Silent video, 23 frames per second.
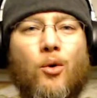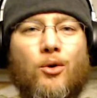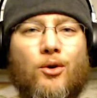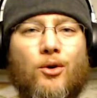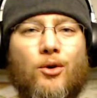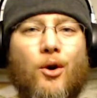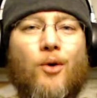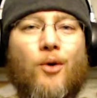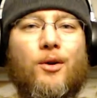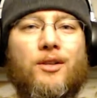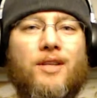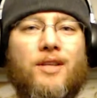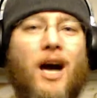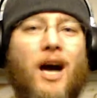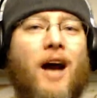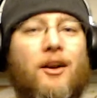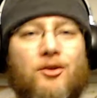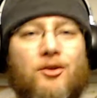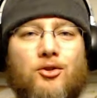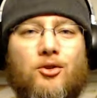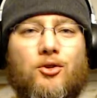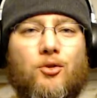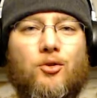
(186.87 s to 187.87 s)
go to
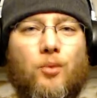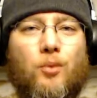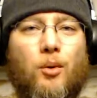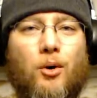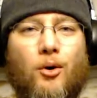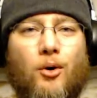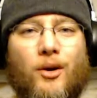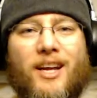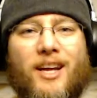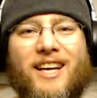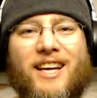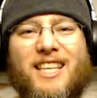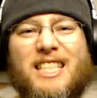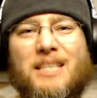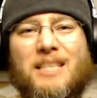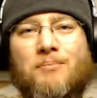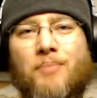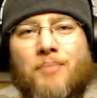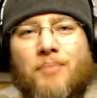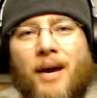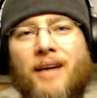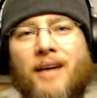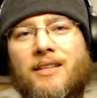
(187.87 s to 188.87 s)
Dinosaur World
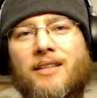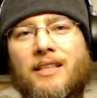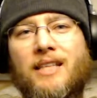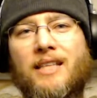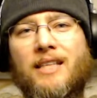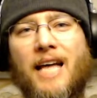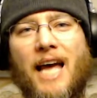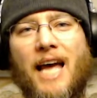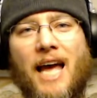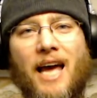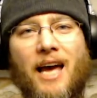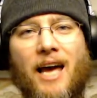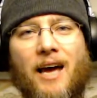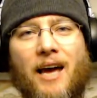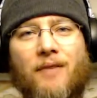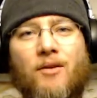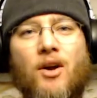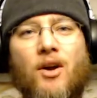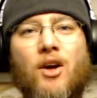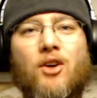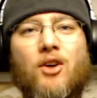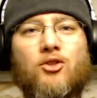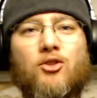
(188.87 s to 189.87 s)
expecting to have
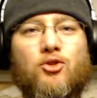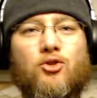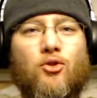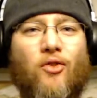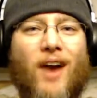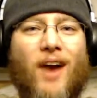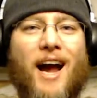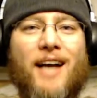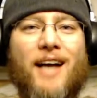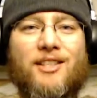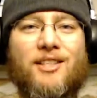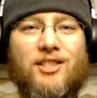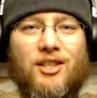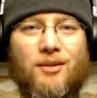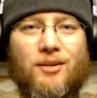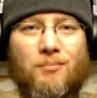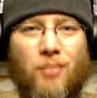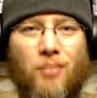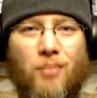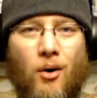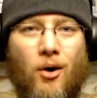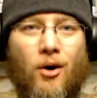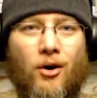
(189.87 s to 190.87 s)

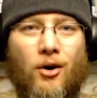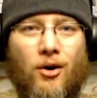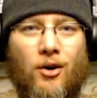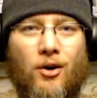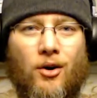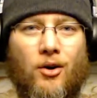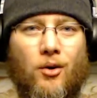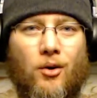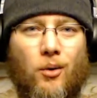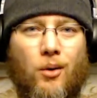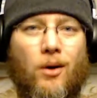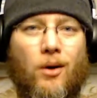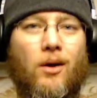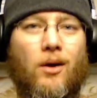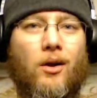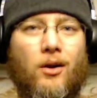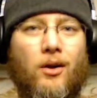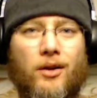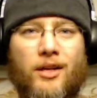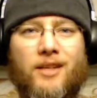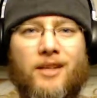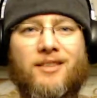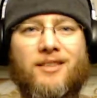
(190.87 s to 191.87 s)
Jurassic Park
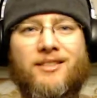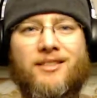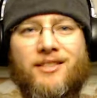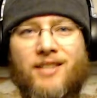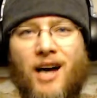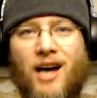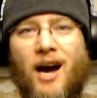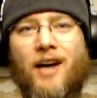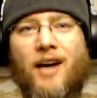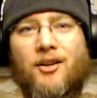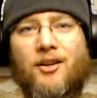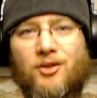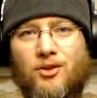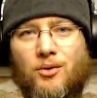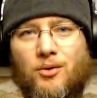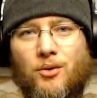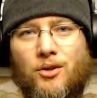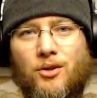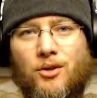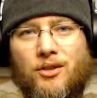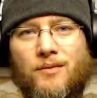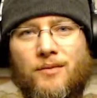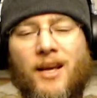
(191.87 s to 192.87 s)
quality
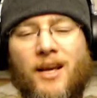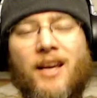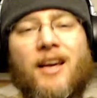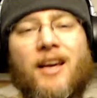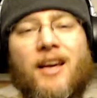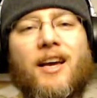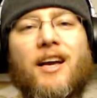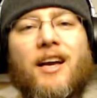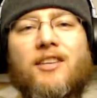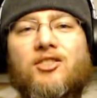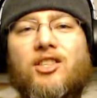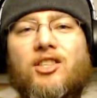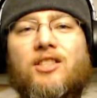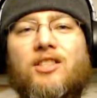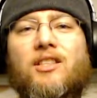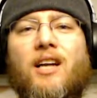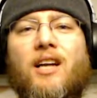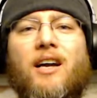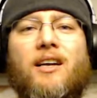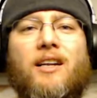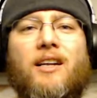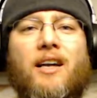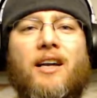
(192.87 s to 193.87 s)
dinosaurs. It's just
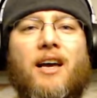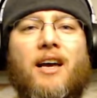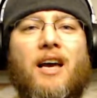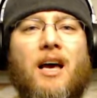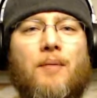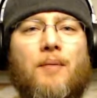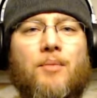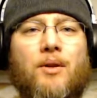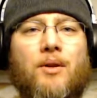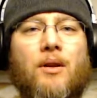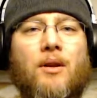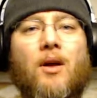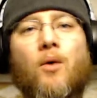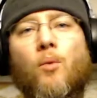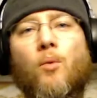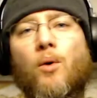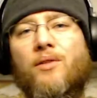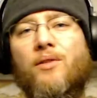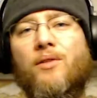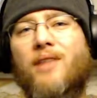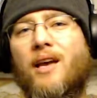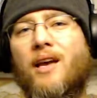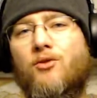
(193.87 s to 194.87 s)
not going to happen.
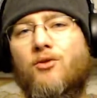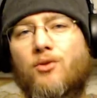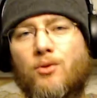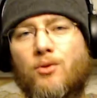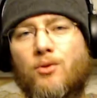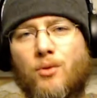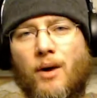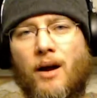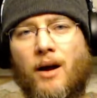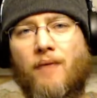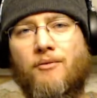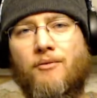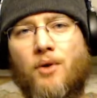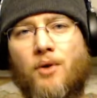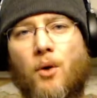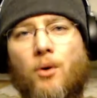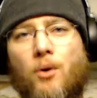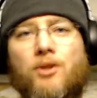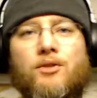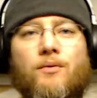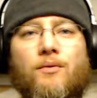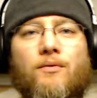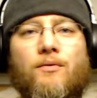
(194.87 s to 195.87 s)
What they do have, though,
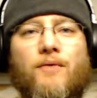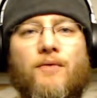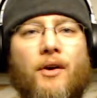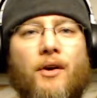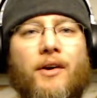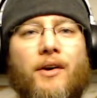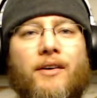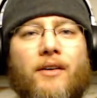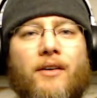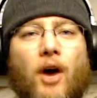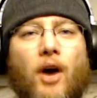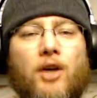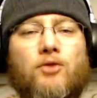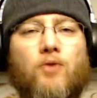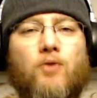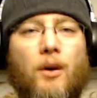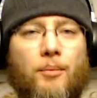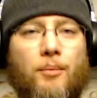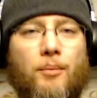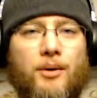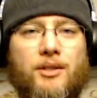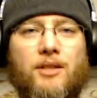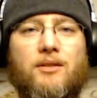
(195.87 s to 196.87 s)
are some very nice
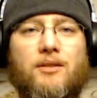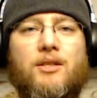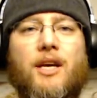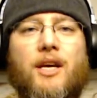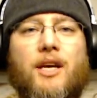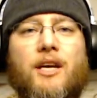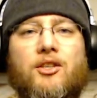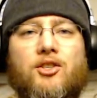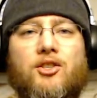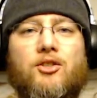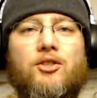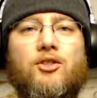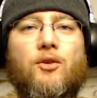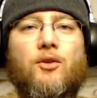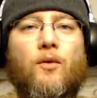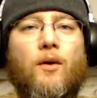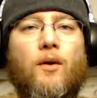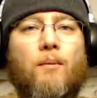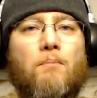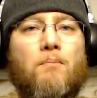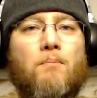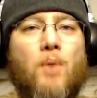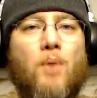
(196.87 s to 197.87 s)
representations of
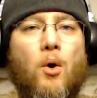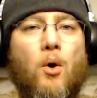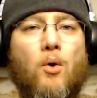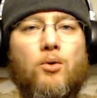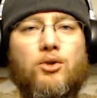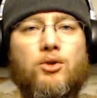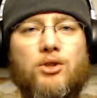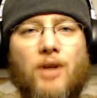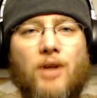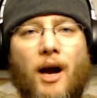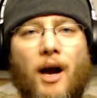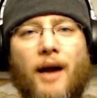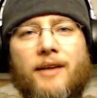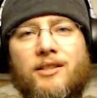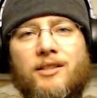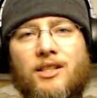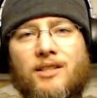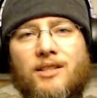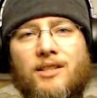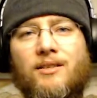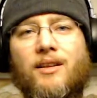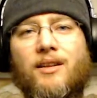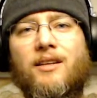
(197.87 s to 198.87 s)
what most
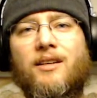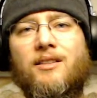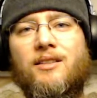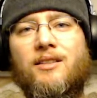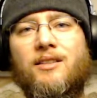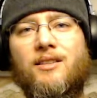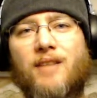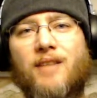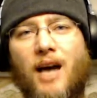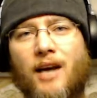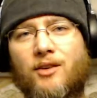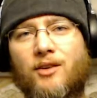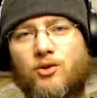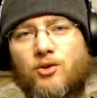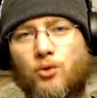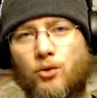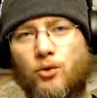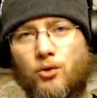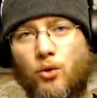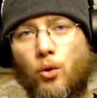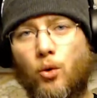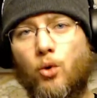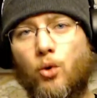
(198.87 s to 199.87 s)
scientists think
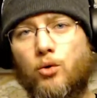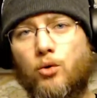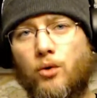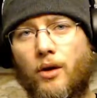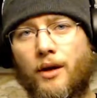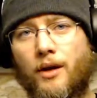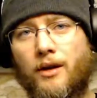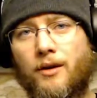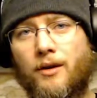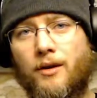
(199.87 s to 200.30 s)
dinosaurs look like.